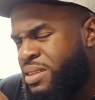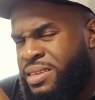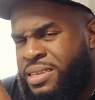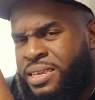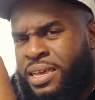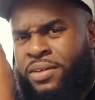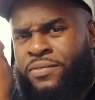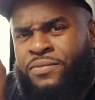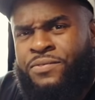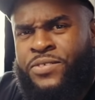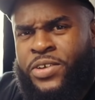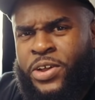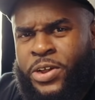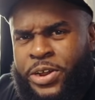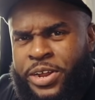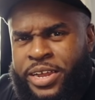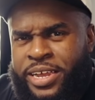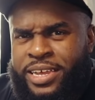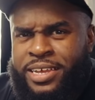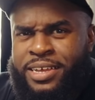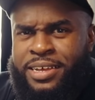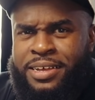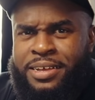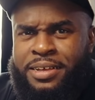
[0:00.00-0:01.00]
Yeah,
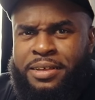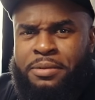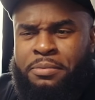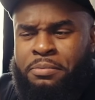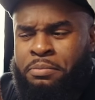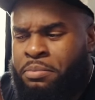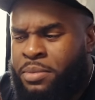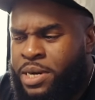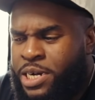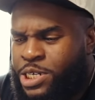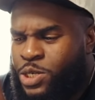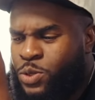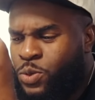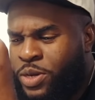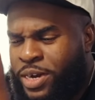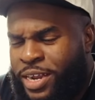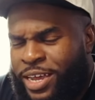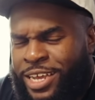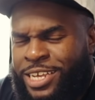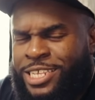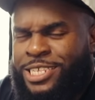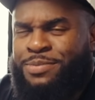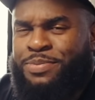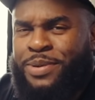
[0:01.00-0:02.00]
very much what
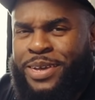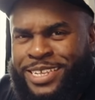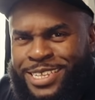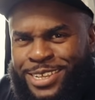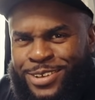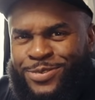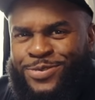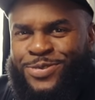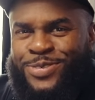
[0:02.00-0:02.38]
I expected